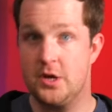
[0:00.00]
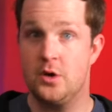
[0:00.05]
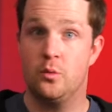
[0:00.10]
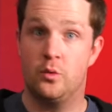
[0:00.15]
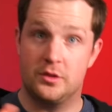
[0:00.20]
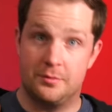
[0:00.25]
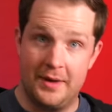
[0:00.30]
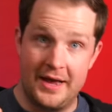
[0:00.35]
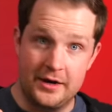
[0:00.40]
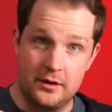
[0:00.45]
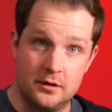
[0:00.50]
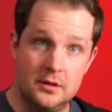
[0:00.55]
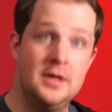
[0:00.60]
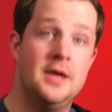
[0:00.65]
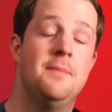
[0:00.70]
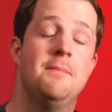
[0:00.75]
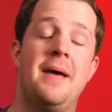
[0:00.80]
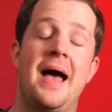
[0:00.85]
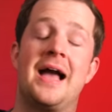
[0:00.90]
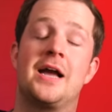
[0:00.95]
With Metal,
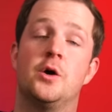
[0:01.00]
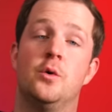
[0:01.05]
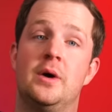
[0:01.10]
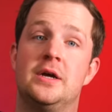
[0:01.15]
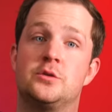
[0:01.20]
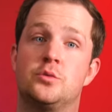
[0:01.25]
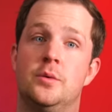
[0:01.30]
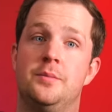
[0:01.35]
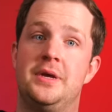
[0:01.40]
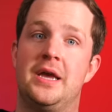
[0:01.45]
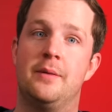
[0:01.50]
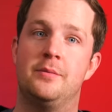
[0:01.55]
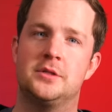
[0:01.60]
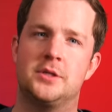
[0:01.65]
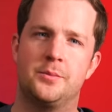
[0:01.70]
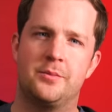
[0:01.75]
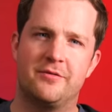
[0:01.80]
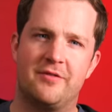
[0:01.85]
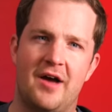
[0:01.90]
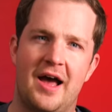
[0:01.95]
macOS will be able
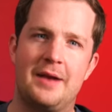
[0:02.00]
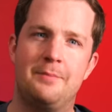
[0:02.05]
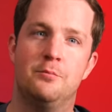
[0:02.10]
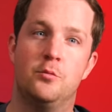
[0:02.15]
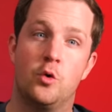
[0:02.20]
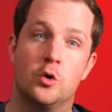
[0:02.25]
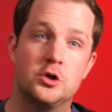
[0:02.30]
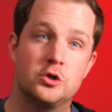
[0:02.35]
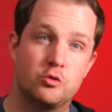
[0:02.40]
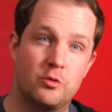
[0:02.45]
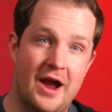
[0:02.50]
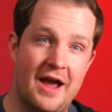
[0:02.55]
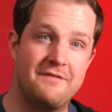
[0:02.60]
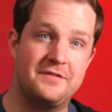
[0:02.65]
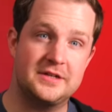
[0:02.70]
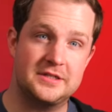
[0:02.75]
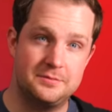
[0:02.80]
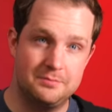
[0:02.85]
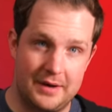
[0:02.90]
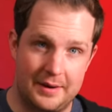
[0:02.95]
to provide more
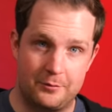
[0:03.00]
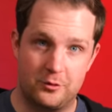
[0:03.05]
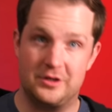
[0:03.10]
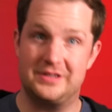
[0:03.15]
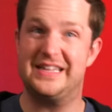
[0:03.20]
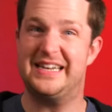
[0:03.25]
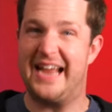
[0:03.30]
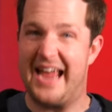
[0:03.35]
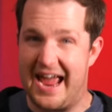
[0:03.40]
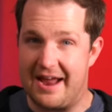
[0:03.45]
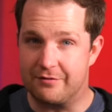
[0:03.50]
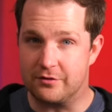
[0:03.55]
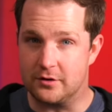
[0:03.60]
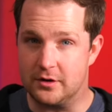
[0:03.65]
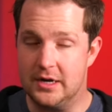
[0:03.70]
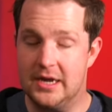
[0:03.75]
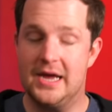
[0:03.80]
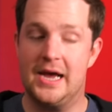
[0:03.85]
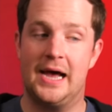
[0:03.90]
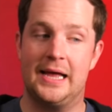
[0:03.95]
graphics memory than ever,
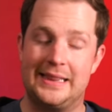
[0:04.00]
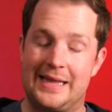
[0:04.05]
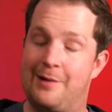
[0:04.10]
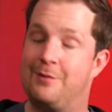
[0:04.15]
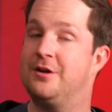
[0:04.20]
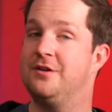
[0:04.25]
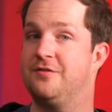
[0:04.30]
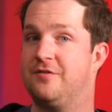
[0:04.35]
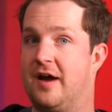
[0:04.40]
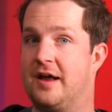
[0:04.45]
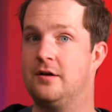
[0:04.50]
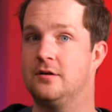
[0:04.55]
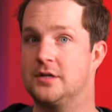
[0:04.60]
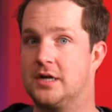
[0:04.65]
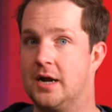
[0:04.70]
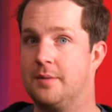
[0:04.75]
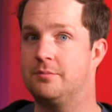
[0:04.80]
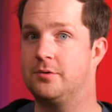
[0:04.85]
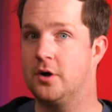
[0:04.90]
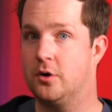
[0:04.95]
allowing Final
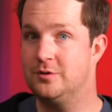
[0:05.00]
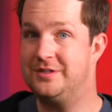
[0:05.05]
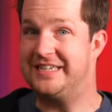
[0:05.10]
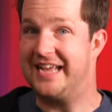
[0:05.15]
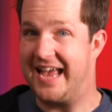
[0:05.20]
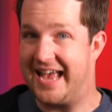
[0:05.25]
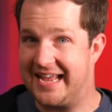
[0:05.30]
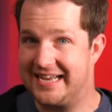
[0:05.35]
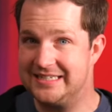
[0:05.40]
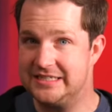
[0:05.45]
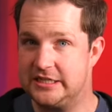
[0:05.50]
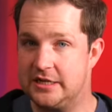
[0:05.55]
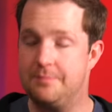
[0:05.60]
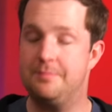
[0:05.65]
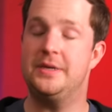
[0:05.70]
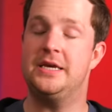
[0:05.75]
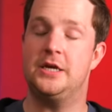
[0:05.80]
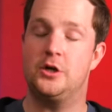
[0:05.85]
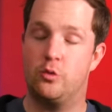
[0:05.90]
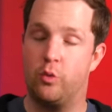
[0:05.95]
Cut Pro X to
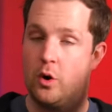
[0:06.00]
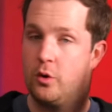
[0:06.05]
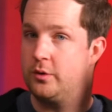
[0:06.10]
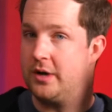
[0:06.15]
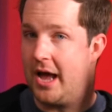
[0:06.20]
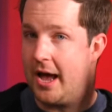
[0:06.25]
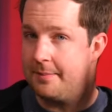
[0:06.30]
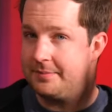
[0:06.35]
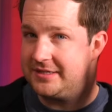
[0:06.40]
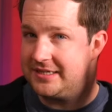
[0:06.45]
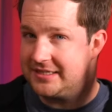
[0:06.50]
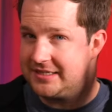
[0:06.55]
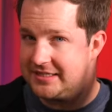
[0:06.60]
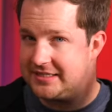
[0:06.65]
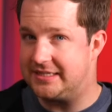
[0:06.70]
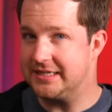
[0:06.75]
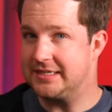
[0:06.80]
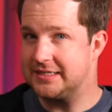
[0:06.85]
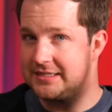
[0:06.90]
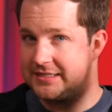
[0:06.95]
be, quote, up to
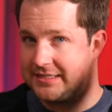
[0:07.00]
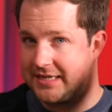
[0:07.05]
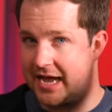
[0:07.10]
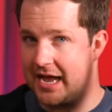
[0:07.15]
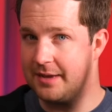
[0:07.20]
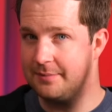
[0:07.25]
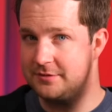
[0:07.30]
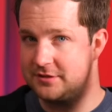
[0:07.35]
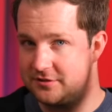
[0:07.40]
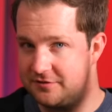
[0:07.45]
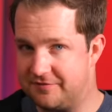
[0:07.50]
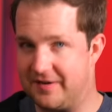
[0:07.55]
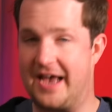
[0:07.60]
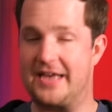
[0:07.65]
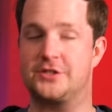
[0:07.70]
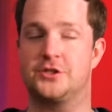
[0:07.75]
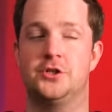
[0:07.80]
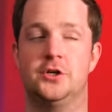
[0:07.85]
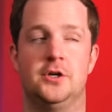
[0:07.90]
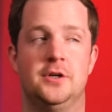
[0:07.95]
six times
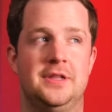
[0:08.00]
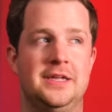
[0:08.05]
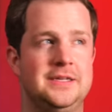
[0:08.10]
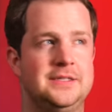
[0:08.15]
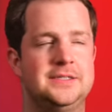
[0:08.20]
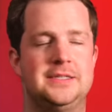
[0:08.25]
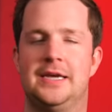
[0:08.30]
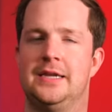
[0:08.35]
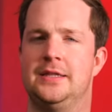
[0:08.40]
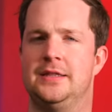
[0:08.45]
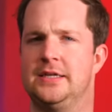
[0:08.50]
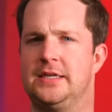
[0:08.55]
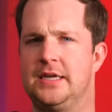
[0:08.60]
faster, they said in the